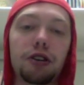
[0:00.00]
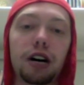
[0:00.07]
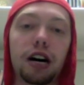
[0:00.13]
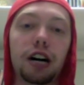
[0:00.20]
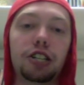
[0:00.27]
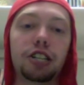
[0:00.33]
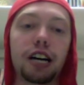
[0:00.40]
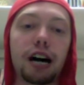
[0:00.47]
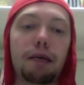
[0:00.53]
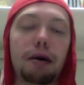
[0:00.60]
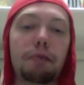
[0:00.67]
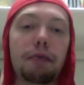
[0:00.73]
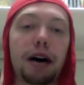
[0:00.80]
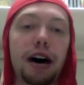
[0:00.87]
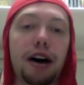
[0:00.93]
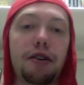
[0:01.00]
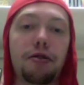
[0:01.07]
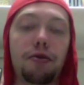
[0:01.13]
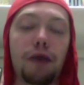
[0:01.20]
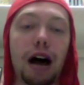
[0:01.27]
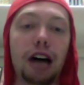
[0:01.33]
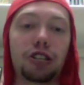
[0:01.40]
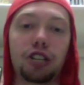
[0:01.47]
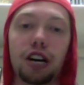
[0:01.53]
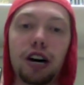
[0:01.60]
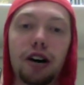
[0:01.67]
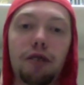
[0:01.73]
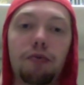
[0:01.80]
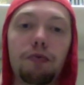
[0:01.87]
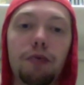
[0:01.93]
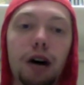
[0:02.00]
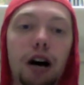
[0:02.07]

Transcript: uh, check out my band Thrashcan.